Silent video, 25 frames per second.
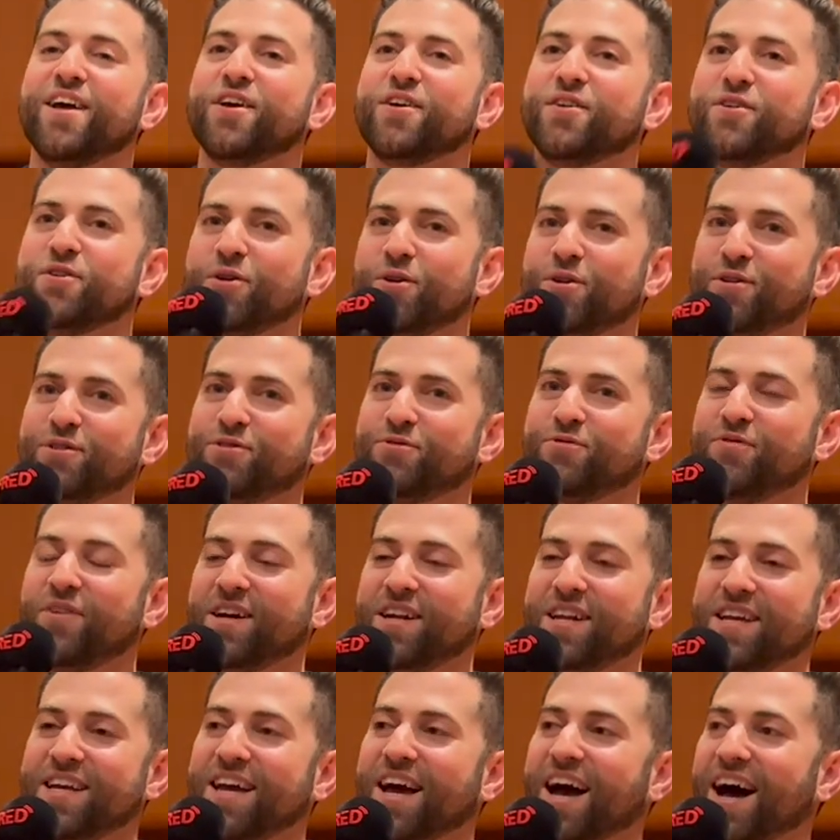You know, it's
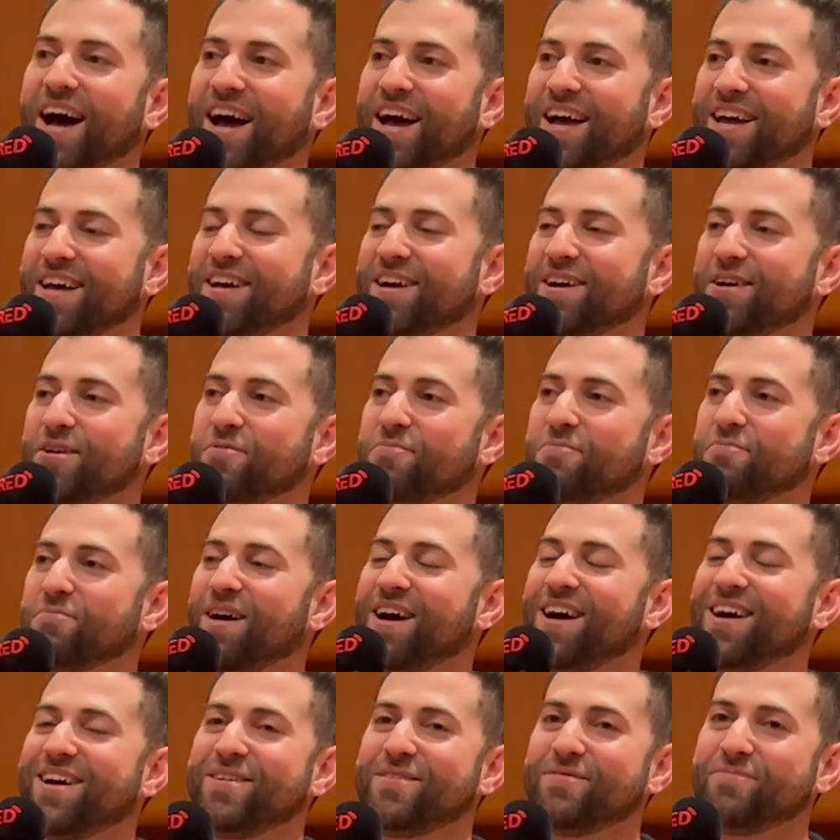funny.
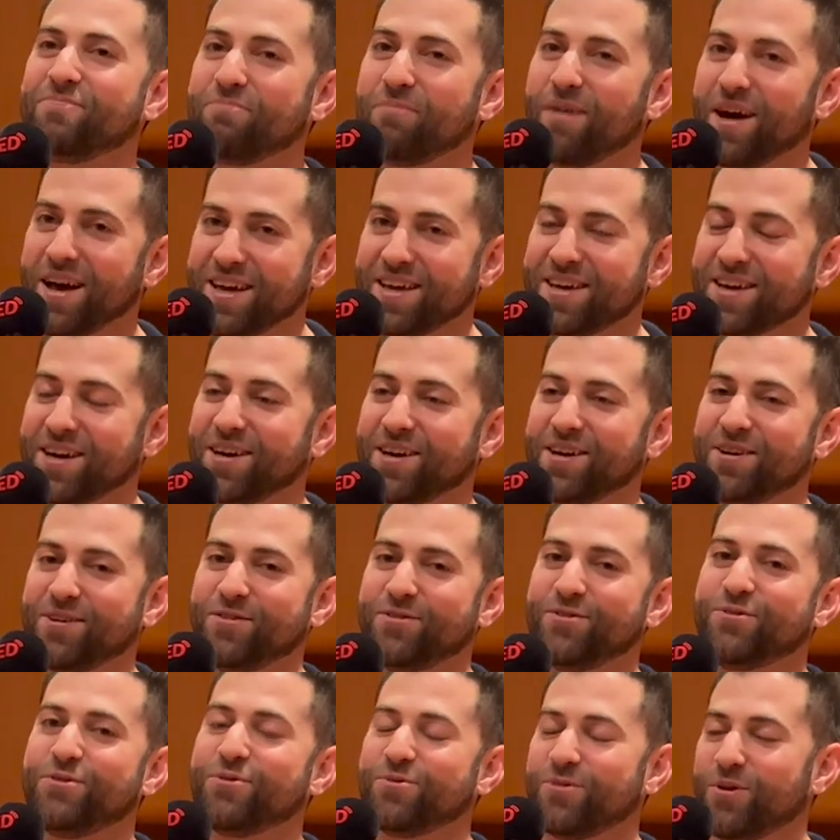
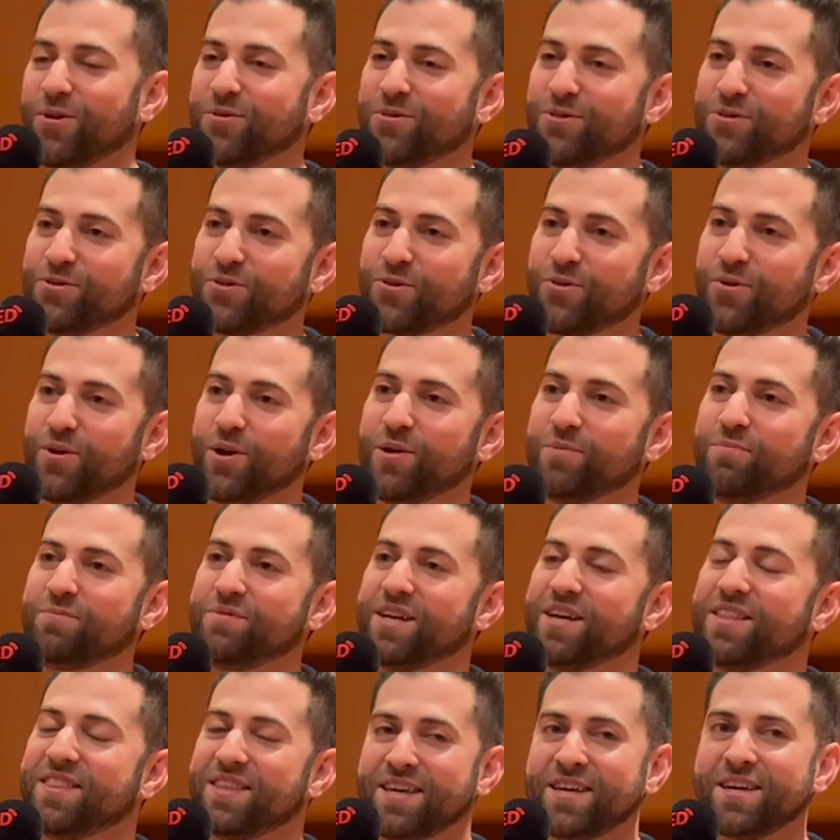Micah, who wrote the
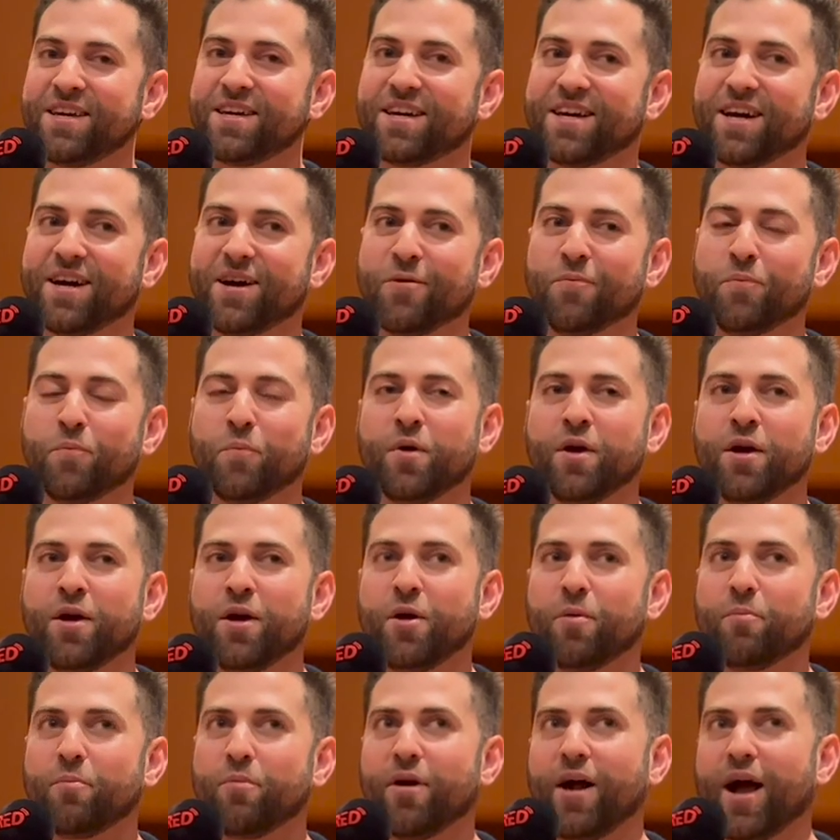script, I think
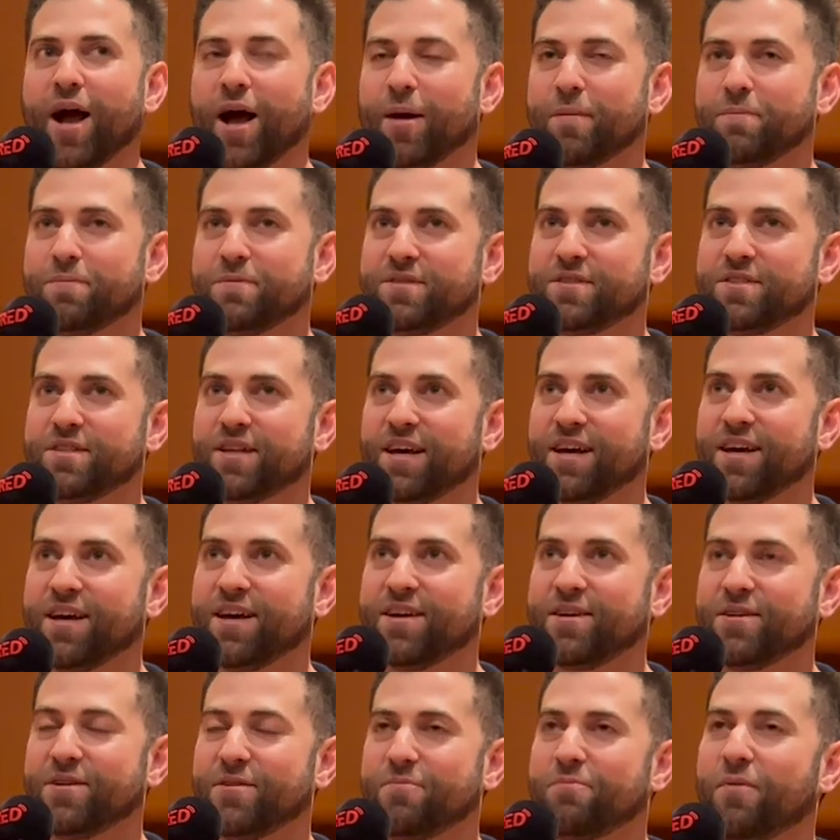perhaps
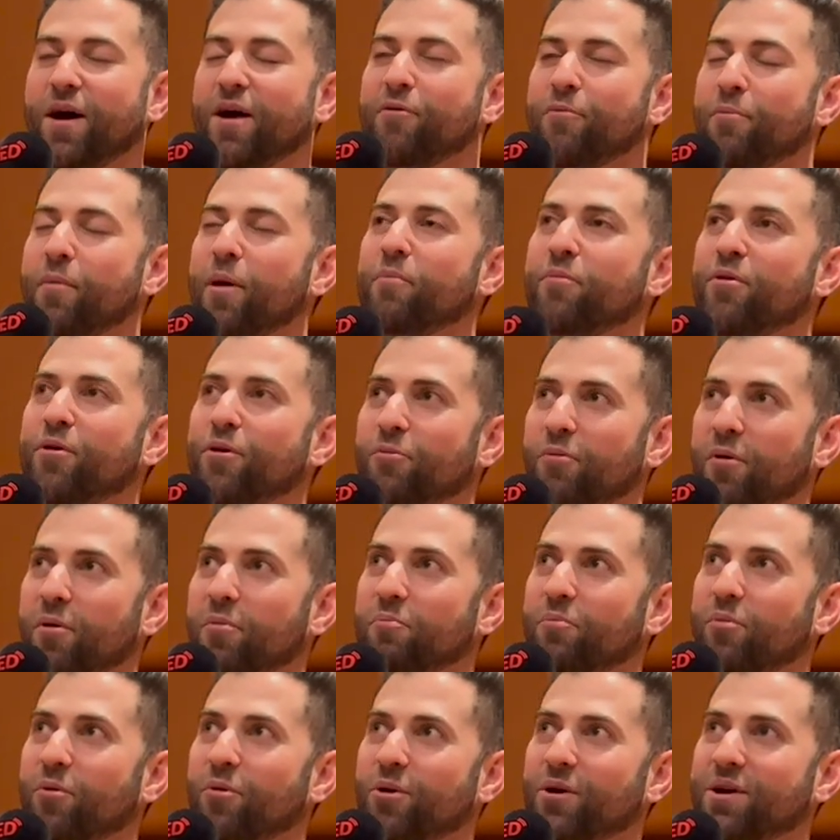I remember at
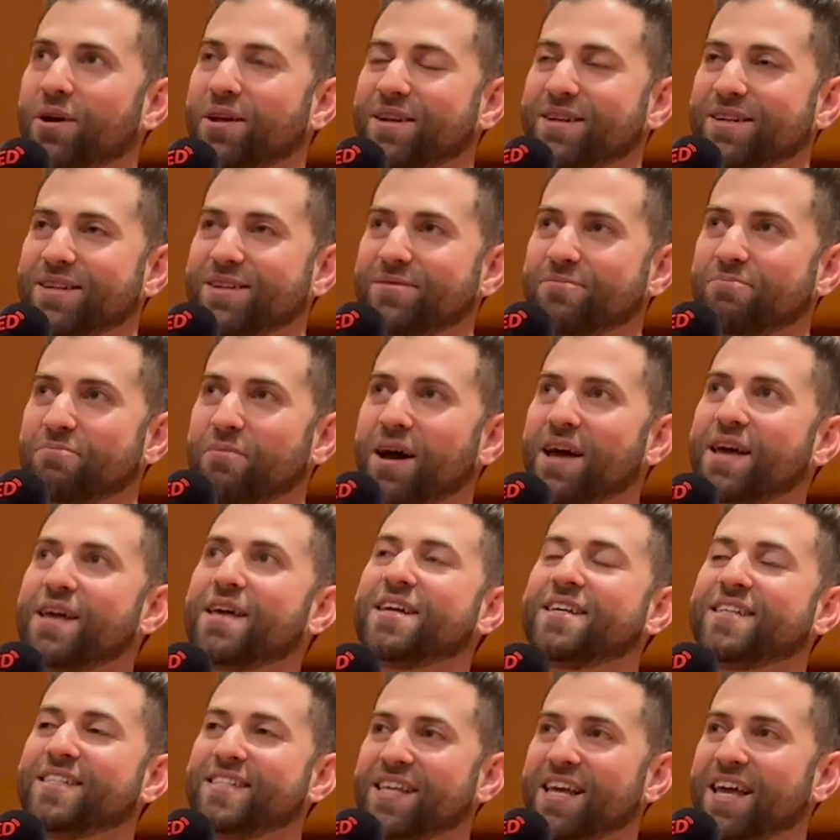one point
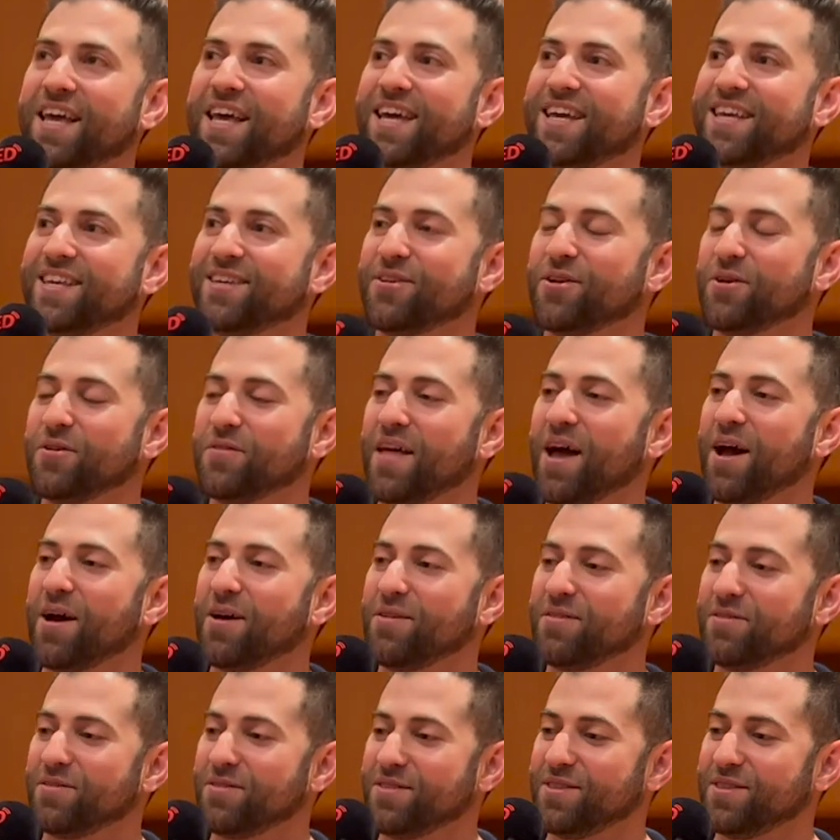Micah saying, you know, that